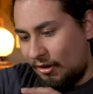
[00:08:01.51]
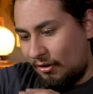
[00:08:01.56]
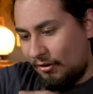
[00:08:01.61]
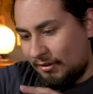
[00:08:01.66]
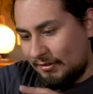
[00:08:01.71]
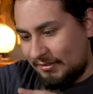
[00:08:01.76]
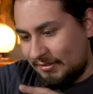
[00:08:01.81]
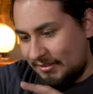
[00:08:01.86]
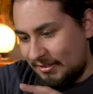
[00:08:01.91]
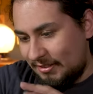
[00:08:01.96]
all.
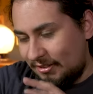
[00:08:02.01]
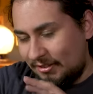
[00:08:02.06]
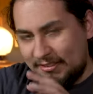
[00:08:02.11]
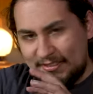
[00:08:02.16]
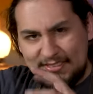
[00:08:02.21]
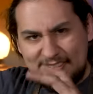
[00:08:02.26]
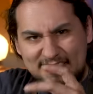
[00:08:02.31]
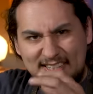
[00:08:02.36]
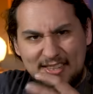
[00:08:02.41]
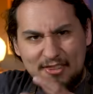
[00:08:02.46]
It still
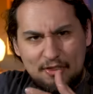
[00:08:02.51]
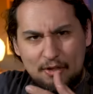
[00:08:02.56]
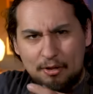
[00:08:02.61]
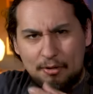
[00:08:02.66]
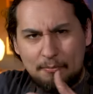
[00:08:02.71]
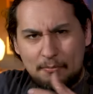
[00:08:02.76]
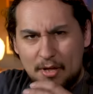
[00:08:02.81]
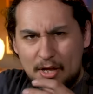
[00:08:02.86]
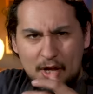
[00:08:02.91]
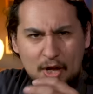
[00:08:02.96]
did
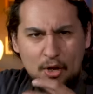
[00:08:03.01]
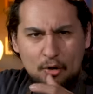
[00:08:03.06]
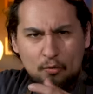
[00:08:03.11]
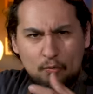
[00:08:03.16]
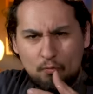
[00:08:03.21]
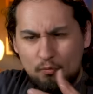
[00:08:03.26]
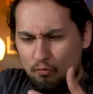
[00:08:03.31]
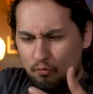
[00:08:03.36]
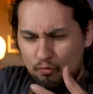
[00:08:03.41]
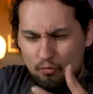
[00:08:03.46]
the
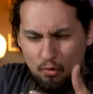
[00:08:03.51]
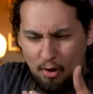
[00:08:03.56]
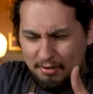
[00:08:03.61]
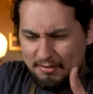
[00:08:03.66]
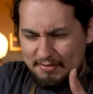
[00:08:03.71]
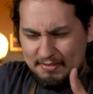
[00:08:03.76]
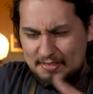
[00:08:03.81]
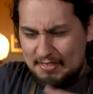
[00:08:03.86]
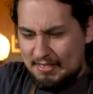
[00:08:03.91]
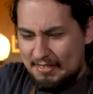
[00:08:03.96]

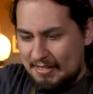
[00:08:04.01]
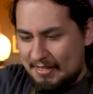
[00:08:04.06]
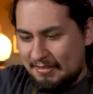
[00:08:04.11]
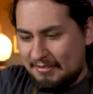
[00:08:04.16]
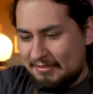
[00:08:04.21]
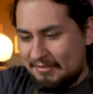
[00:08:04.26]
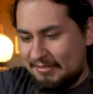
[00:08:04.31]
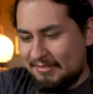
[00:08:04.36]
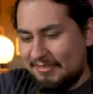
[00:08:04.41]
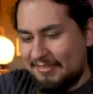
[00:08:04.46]

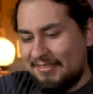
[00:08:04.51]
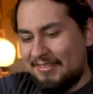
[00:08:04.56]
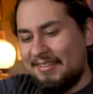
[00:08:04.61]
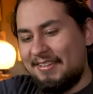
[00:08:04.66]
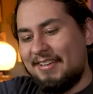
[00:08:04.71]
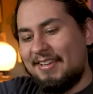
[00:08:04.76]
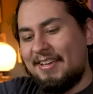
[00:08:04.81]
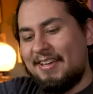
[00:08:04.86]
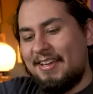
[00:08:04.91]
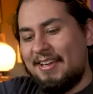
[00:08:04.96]
rustiness
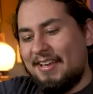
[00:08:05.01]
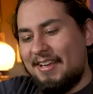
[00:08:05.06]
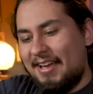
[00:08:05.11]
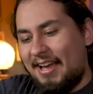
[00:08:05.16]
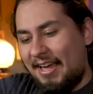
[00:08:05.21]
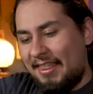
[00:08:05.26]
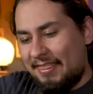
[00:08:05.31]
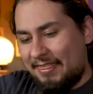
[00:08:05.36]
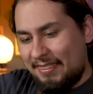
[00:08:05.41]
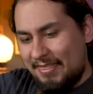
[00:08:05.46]

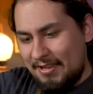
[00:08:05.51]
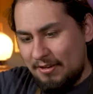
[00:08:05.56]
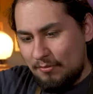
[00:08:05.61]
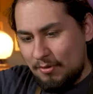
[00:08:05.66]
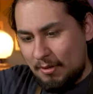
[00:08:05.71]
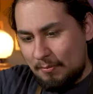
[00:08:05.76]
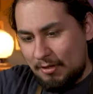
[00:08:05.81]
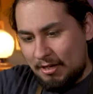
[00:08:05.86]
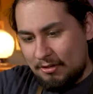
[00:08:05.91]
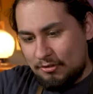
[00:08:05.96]
I think
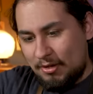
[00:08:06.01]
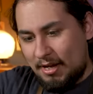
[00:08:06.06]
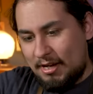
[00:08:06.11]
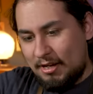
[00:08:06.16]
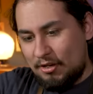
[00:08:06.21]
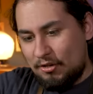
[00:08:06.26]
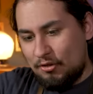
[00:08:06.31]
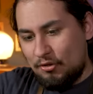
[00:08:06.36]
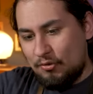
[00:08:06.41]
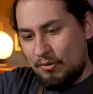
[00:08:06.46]
what I'm gonna try to
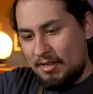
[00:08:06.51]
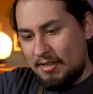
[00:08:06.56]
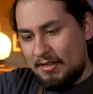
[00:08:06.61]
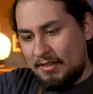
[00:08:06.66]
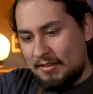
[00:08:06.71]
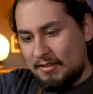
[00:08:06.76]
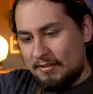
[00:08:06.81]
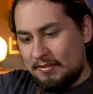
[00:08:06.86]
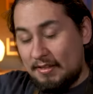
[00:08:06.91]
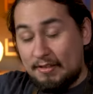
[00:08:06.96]
do
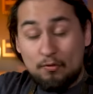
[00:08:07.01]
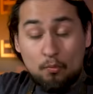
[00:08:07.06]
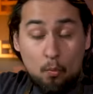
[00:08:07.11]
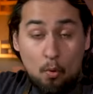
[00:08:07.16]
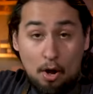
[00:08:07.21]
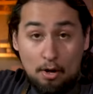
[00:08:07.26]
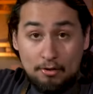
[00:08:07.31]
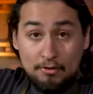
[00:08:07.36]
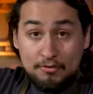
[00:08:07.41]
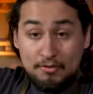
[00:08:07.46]
is it's
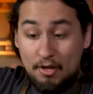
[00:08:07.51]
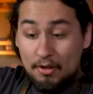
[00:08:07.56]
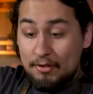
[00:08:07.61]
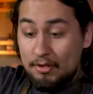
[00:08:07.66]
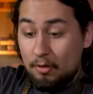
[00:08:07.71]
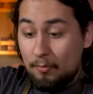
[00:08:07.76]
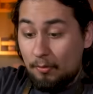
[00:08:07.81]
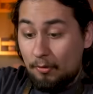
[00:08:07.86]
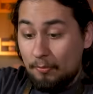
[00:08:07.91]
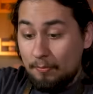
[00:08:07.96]
water
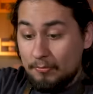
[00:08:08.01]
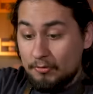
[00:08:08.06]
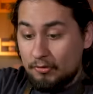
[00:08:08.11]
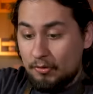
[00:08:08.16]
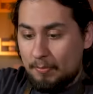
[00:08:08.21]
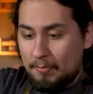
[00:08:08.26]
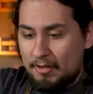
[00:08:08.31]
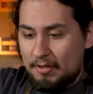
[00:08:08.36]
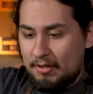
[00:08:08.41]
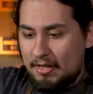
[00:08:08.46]
soluble,
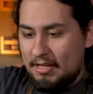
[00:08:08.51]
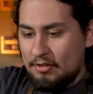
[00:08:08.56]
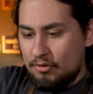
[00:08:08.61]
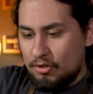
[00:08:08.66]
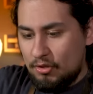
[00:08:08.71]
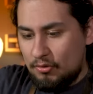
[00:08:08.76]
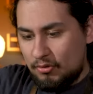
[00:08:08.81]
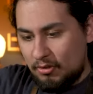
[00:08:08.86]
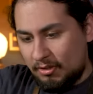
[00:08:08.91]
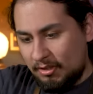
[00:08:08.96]
so I'm gonna
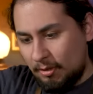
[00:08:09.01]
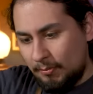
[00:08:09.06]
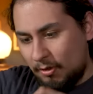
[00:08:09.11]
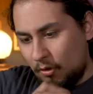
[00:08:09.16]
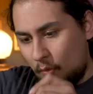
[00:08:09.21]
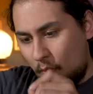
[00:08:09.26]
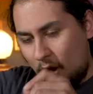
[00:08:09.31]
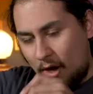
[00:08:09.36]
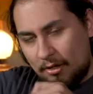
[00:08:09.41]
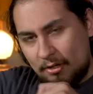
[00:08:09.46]
introduce a little bit
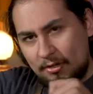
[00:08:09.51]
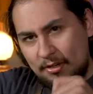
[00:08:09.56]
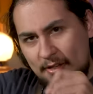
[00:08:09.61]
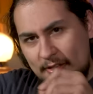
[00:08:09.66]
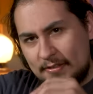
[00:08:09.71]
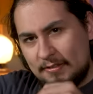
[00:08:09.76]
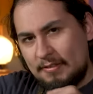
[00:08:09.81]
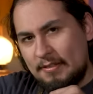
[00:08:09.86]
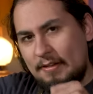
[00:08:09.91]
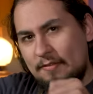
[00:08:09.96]
of water
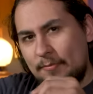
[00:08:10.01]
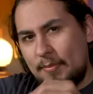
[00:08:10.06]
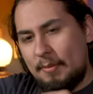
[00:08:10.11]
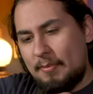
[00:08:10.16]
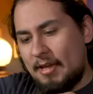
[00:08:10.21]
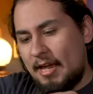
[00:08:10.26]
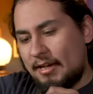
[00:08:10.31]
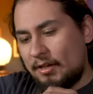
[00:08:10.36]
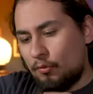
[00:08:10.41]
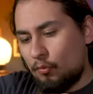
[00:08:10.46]
and see if
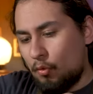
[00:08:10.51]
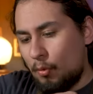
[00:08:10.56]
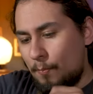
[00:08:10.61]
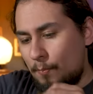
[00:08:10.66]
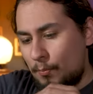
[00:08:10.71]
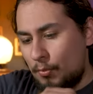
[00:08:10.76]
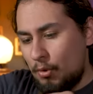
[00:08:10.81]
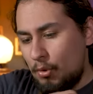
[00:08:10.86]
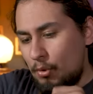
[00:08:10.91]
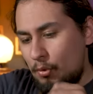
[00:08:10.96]
maybe I can
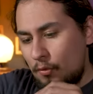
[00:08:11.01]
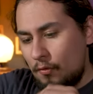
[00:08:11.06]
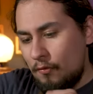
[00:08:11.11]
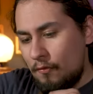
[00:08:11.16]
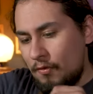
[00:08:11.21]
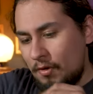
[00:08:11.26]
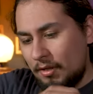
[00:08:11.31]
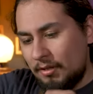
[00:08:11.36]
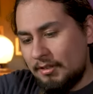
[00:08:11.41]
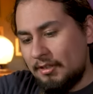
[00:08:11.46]

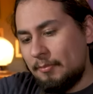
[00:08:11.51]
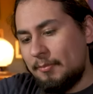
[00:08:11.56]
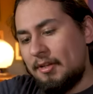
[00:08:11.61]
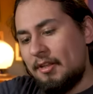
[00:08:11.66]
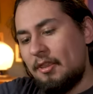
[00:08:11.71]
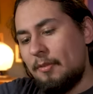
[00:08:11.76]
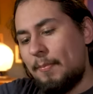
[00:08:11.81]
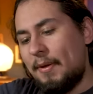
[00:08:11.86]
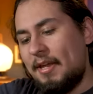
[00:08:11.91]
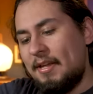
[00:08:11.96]
remove a little bit
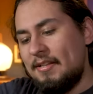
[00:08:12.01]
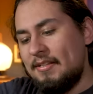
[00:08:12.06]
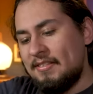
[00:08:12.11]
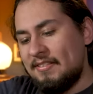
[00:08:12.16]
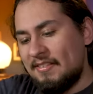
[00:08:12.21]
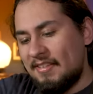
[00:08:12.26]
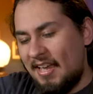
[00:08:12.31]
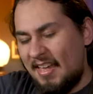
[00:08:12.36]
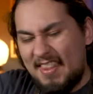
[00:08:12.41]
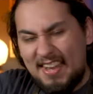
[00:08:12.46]
of the
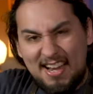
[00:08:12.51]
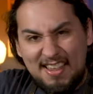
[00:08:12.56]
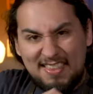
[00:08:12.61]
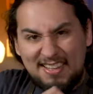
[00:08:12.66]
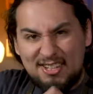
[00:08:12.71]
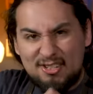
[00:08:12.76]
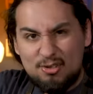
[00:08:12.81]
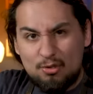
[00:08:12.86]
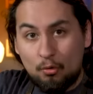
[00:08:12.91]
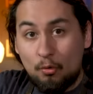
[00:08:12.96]
paint, and then I
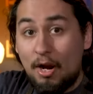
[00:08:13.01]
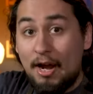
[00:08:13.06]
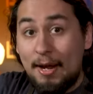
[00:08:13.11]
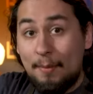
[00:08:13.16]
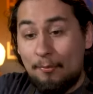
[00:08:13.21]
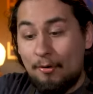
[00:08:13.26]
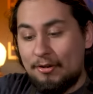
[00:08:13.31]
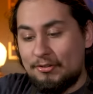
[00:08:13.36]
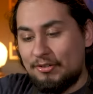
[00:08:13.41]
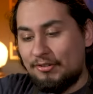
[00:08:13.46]
think a dry
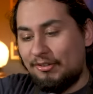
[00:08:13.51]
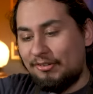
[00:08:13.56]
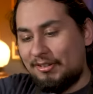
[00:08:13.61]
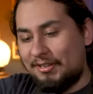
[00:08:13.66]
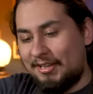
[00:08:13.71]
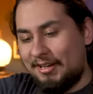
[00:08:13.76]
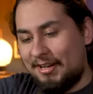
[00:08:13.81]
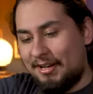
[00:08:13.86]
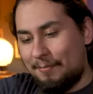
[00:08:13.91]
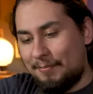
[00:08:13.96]
brushing will
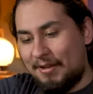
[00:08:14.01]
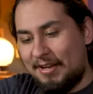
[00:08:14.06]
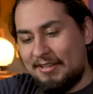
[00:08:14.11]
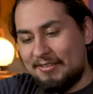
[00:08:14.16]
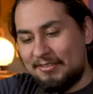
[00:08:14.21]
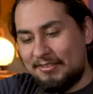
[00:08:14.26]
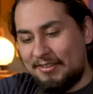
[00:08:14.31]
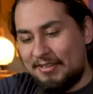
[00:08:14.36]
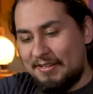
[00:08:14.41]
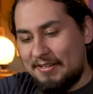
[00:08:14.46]
clean it up
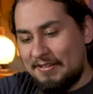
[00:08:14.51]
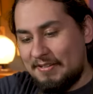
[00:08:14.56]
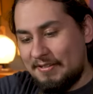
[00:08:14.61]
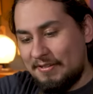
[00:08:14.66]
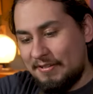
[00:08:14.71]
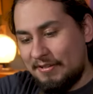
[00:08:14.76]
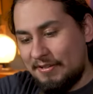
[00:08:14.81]
nicely.